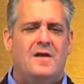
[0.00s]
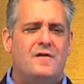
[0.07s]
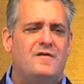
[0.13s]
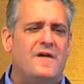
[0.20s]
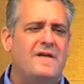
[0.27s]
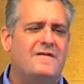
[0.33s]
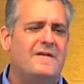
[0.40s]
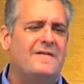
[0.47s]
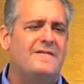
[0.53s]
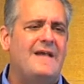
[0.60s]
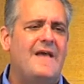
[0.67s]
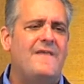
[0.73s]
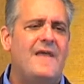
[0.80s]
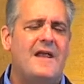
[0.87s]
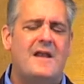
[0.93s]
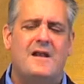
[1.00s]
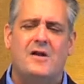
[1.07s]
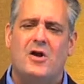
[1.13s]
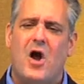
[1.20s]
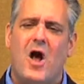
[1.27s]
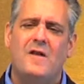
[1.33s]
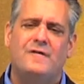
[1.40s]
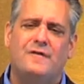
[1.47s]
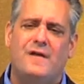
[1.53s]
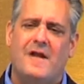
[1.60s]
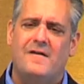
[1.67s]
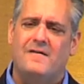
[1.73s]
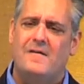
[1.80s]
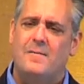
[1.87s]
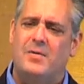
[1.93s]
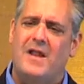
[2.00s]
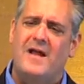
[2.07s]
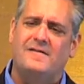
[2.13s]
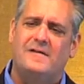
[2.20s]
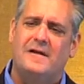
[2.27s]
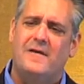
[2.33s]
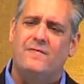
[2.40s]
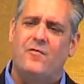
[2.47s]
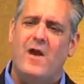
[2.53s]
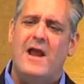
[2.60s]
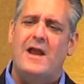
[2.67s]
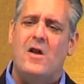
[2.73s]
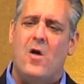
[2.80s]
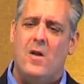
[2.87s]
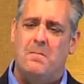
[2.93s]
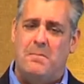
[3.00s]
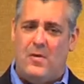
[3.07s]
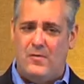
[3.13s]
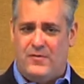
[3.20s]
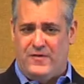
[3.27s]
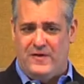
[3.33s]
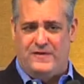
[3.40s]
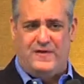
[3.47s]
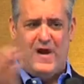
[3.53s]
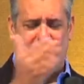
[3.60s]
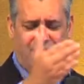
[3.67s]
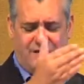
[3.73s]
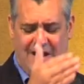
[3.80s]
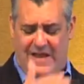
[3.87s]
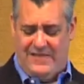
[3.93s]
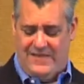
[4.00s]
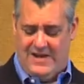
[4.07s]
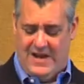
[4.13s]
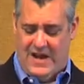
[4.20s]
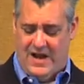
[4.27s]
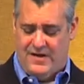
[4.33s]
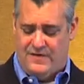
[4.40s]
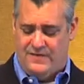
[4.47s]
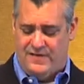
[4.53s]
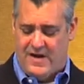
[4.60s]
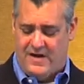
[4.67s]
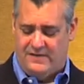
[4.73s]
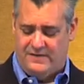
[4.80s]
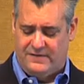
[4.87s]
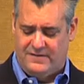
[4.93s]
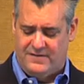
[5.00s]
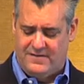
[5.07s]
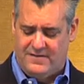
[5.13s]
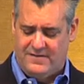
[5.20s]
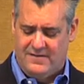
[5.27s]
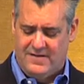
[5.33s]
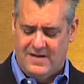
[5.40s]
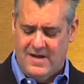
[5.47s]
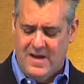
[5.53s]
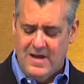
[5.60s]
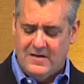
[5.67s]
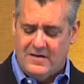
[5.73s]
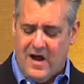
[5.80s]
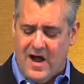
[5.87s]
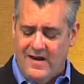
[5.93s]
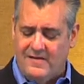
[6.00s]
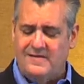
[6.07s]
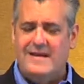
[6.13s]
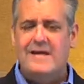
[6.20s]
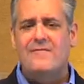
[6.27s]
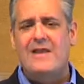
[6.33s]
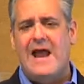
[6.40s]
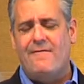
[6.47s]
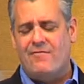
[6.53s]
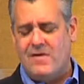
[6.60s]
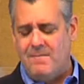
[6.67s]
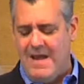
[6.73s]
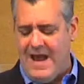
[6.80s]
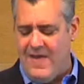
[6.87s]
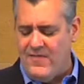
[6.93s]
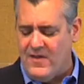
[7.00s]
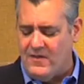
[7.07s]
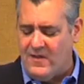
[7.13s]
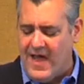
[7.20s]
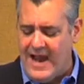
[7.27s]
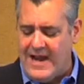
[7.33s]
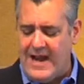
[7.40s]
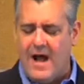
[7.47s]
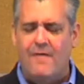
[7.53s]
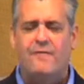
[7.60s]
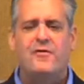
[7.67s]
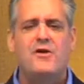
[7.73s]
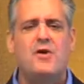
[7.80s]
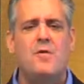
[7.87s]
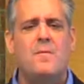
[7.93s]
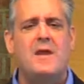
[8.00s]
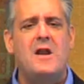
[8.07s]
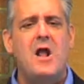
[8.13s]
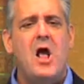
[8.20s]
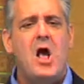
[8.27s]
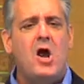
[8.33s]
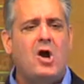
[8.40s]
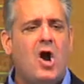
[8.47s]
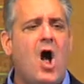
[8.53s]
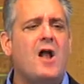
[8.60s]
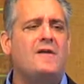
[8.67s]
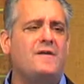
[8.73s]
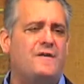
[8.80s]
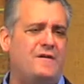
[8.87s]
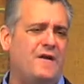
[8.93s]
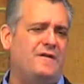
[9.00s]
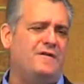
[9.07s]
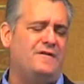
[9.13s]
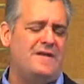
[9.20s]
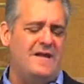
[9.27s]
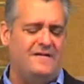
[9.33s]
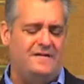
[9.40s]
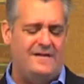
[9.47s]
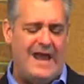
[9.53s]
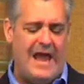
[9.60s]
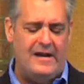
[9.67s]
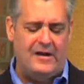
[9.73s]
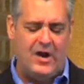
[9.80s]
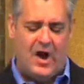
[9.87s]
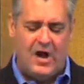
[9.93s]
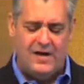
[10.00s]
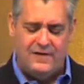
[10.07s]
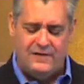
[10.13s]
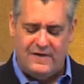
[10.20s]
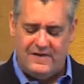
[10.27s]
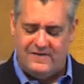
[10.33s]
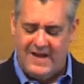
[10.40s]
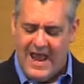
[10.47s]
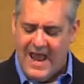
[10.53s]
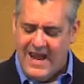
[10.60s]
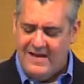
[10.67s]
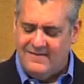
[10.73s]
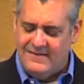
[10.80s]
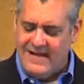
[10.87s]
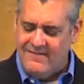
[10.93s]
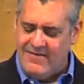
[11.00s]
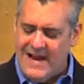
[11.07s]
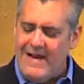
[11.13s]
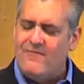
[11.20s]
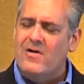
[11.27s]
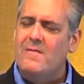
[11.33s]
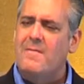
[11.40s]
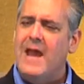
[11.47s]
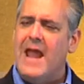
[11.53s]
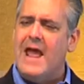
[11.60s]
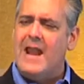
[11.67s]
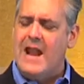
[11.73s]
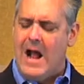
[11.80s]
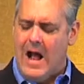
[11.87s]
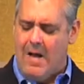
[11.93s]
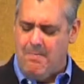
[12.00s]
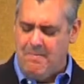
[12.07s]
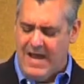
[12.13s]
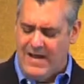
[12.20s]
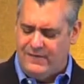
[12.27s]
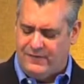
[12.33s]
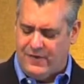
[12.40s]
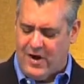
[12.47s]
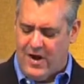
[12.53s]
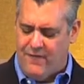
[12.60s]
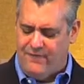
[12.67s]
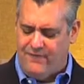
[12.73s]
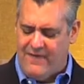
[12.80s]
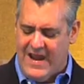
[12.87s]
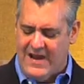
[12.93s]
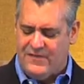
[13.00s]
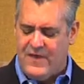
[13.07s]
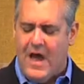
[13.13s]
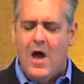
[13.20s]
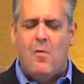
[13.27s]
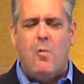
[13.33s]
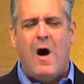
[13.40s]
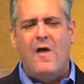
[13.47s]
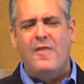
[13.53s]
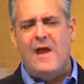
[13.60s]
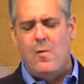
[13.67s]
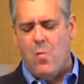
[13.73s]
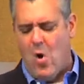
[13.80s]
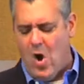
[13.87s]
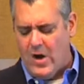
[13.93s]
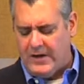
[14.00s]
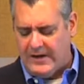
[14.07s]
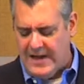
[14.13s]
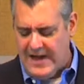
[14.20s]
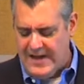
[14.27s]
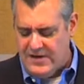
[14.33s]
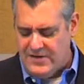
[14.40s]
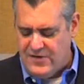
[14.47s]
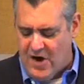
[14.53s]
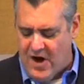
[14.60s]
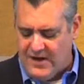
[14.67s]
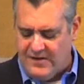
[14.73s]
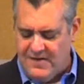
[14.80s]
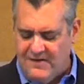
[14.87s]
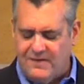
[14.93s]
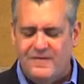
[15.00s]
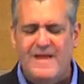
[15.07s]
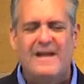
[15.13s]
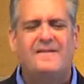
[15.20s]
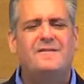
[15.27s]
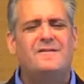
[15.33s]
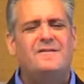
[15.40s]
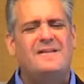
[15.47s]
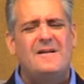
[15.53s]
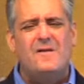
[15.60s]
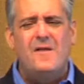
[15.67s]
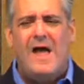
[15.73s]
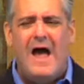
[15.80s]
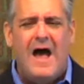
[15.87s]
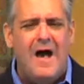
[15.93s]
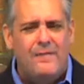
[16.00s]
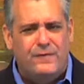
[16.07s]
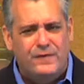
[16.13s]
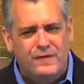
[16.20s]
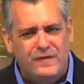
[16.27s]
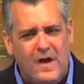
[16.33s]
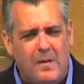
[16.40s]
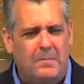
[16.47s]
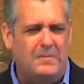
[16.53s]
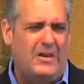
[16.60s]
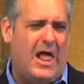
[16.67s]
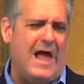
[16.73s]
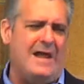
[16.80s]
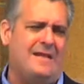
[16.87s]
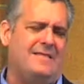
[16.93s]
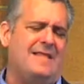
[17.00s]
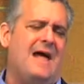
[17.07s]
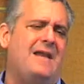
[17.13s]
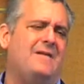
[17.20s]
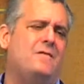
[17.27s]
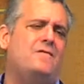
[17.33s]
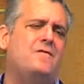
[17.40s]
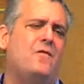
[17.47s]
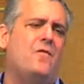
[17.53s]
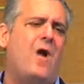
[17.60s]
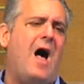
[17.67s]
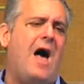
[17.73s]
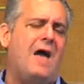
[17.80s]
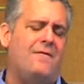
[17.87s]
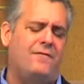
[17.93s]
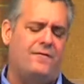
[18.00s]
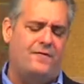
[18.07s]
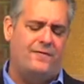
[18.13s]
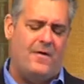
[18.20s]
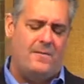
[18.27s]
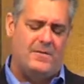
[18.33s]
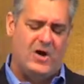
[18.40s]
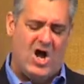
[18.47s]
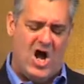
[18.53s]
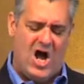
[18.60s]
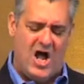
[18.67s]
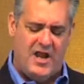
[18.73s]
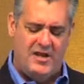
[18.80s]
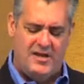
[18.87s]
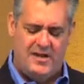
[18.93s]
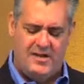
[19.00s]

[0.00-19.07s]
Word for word: Jesus said that God sends the blessing of rain on both the just and the unjust. God has given every man the light of human consciousness and conscience. He's given every man a measure of faith. While they walk in darkness, they still have some light that is derived from God.